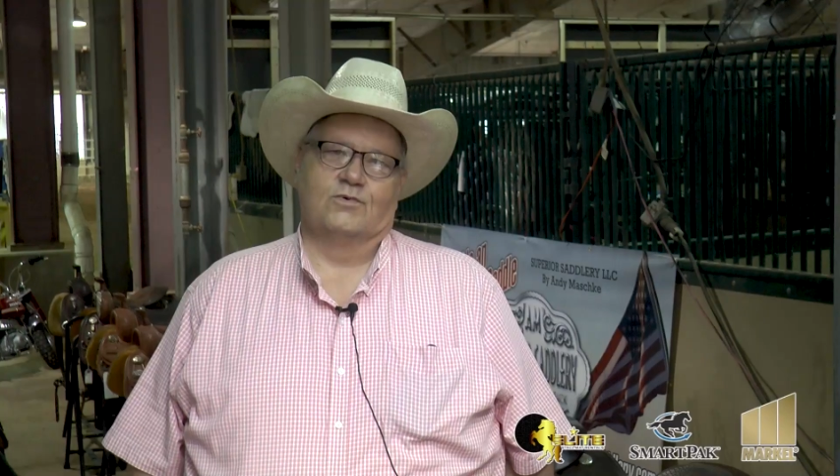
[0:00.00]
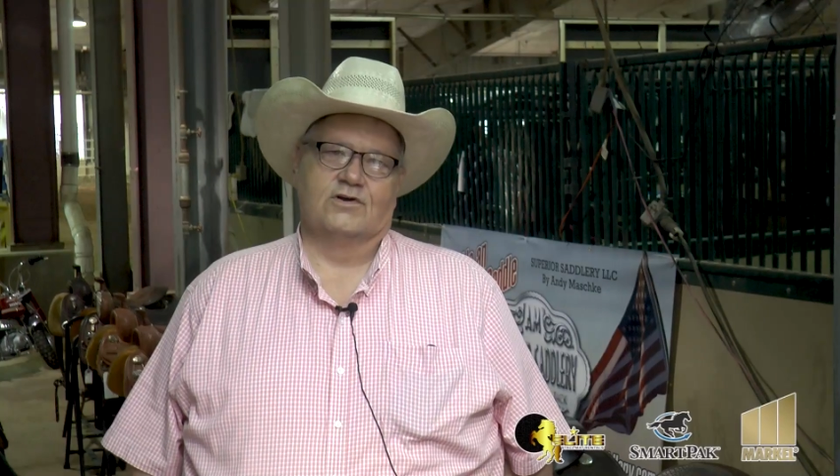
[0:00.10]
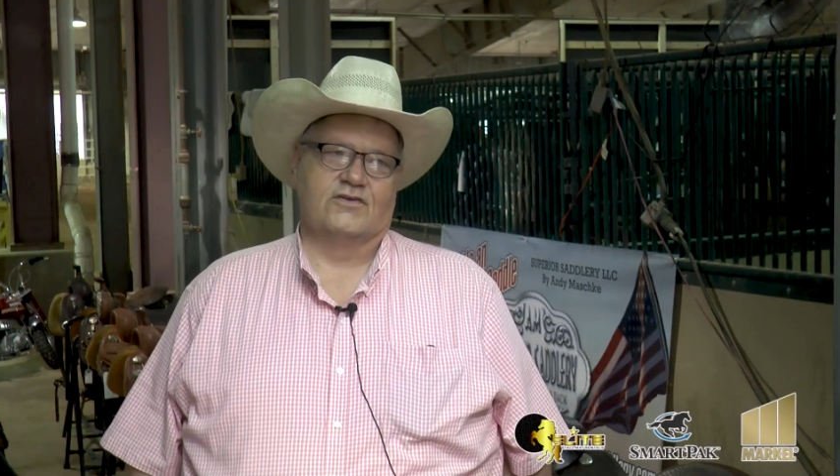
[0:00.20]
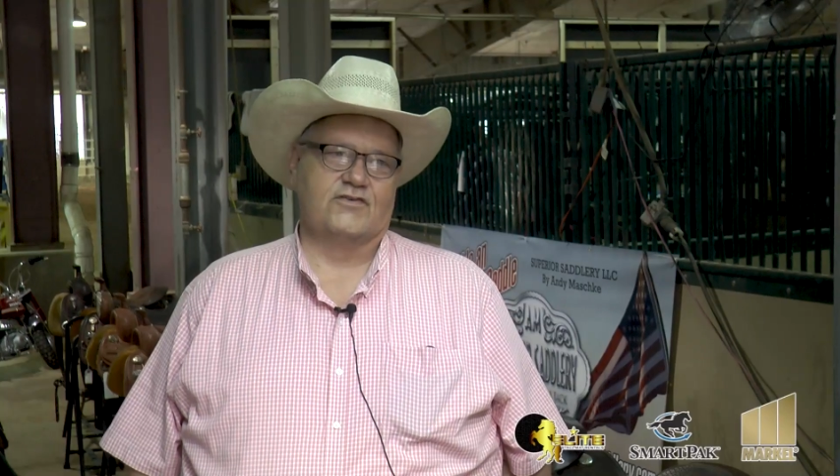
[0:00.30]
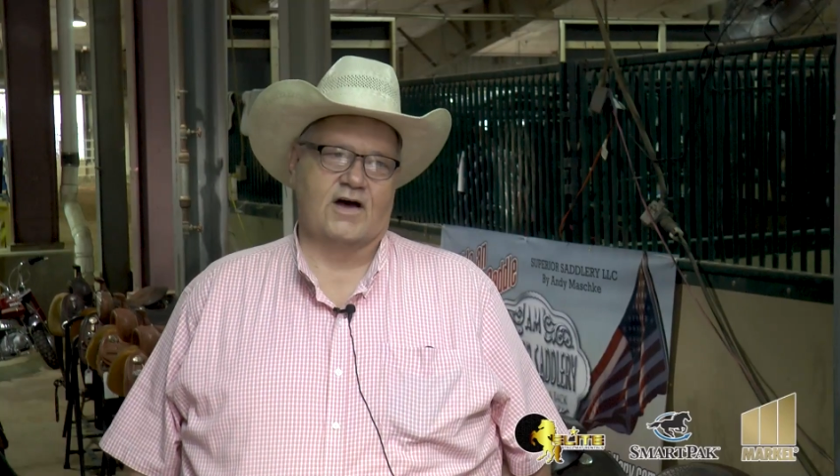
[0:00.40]

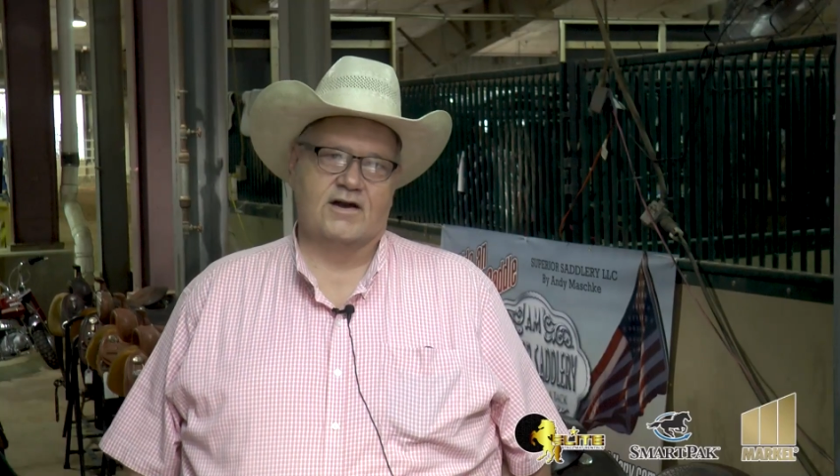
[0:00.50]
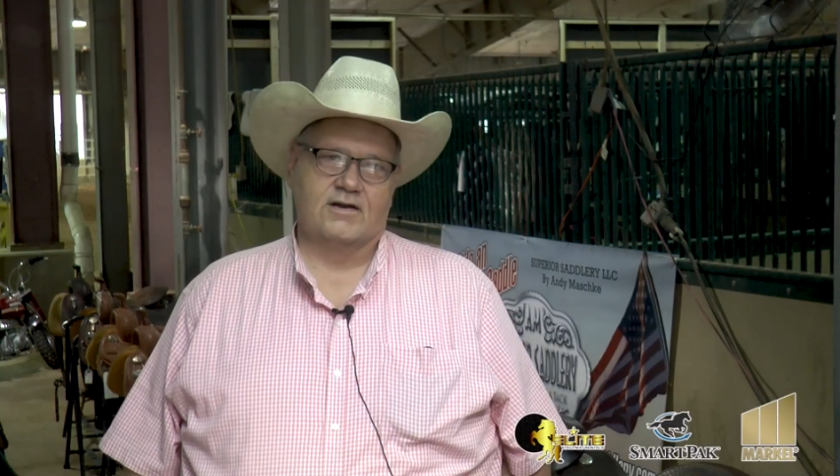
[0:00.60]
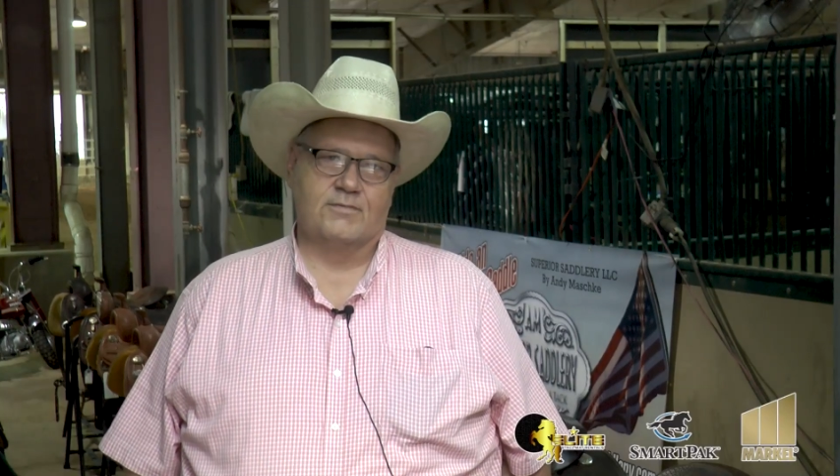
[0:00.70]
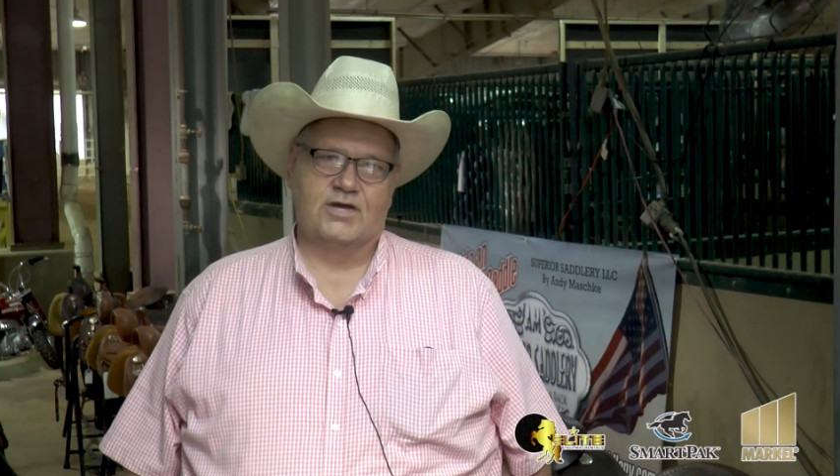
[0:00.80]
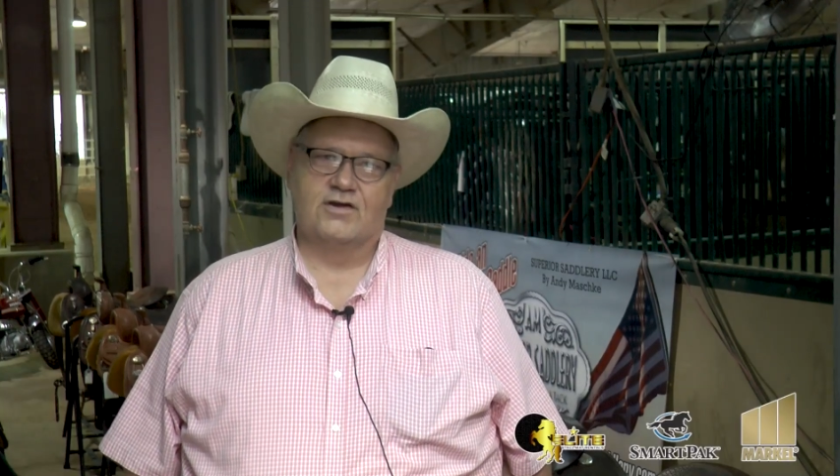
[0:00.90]
we're excited
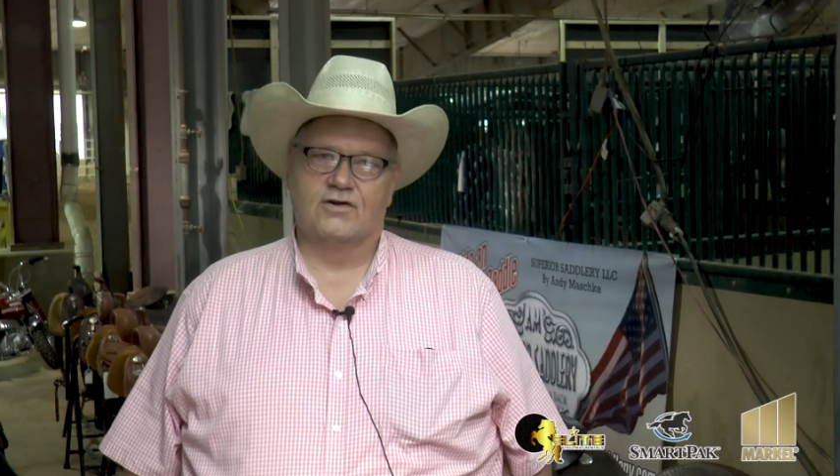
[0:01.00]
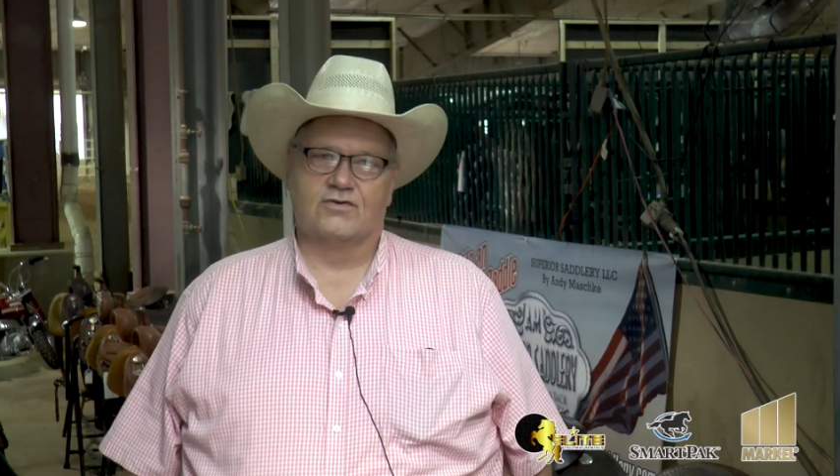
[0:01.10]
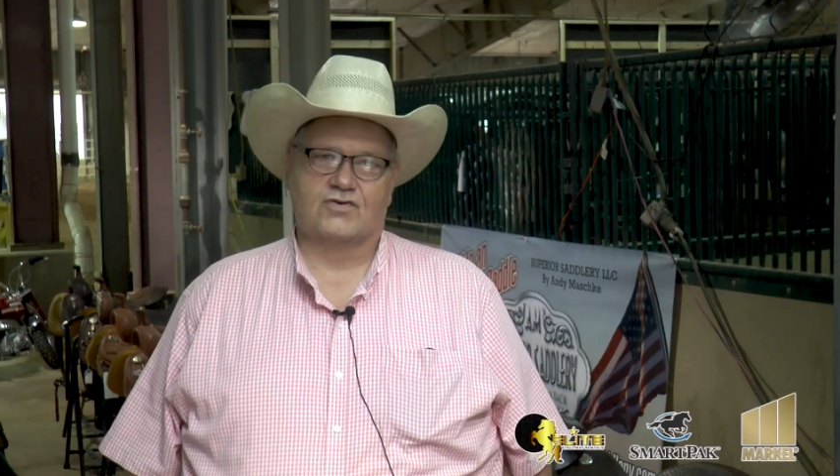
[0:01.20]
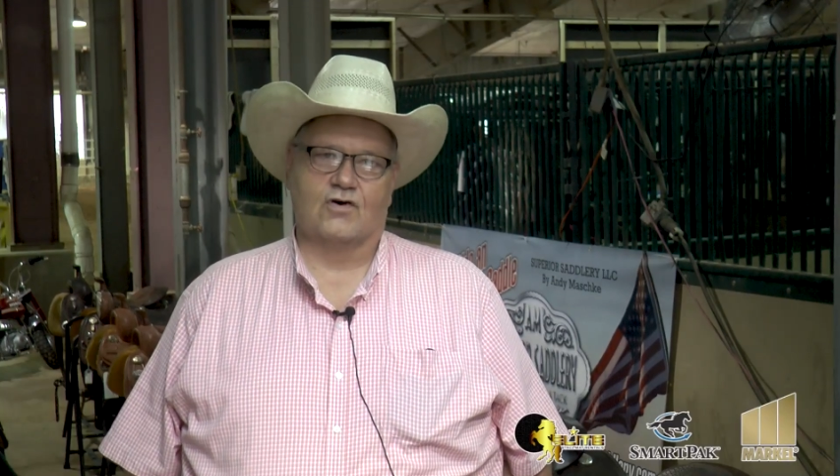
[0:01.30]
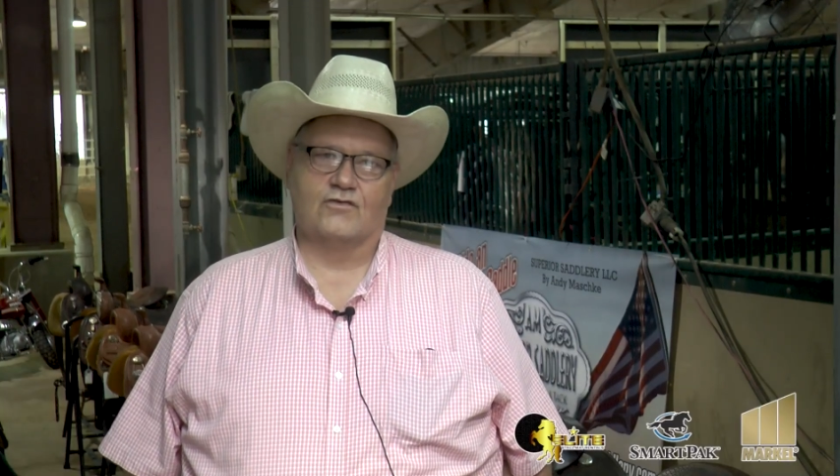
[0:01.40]
to be here
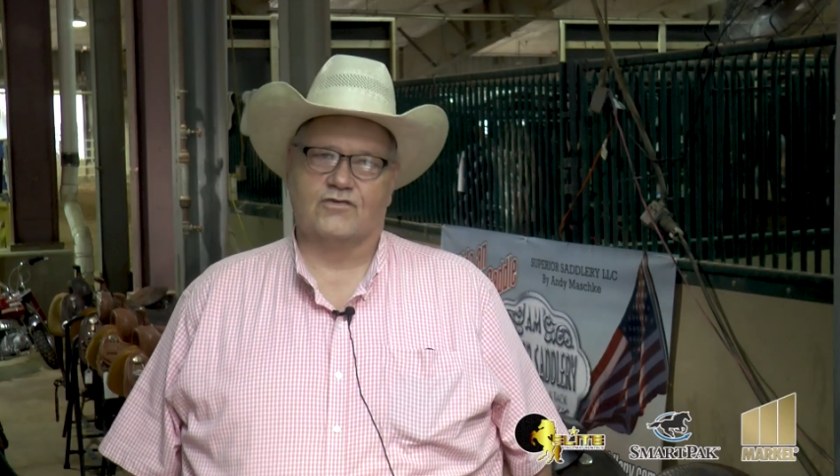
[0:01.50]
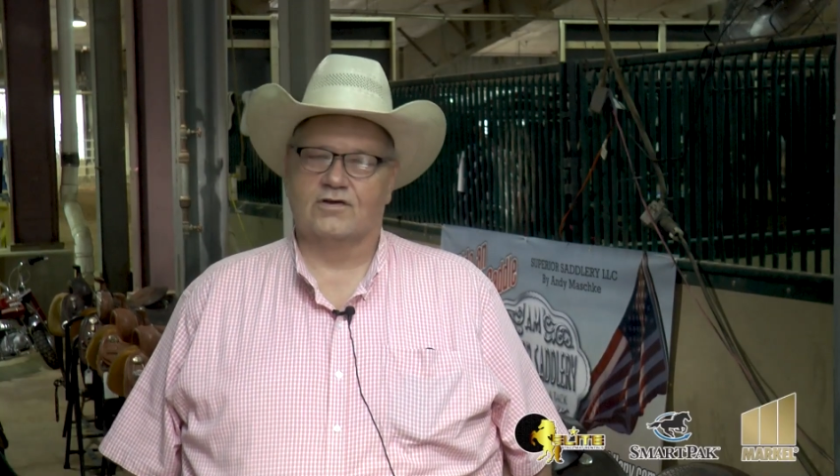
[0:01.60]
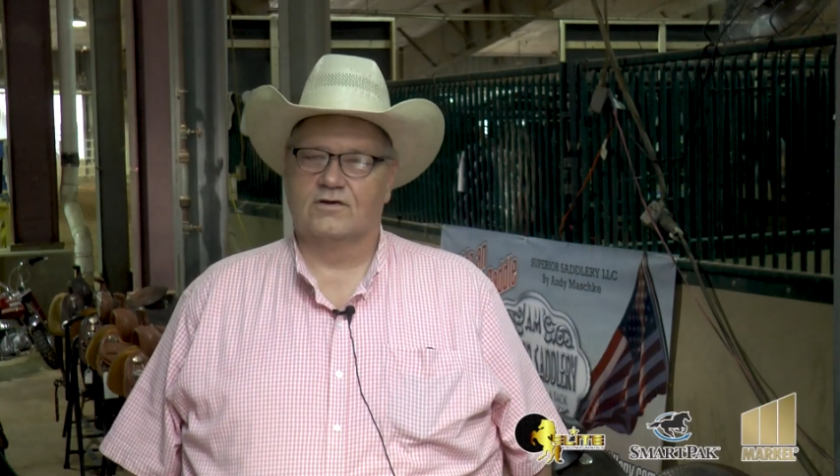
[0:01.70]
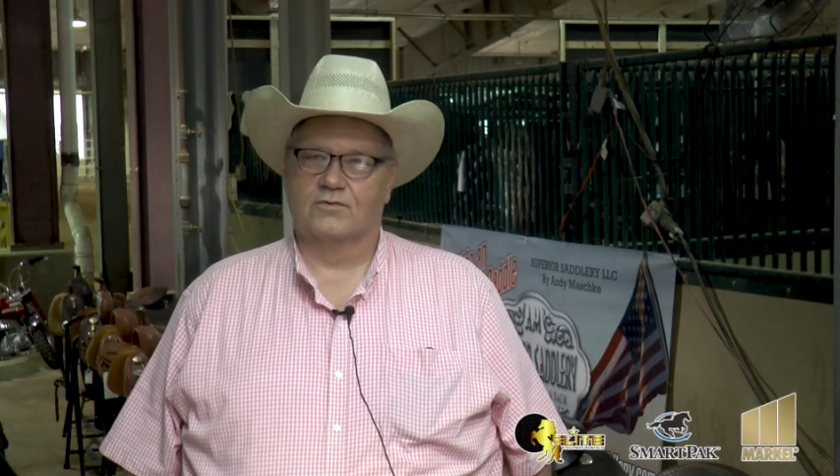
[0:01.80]
in Tulsa.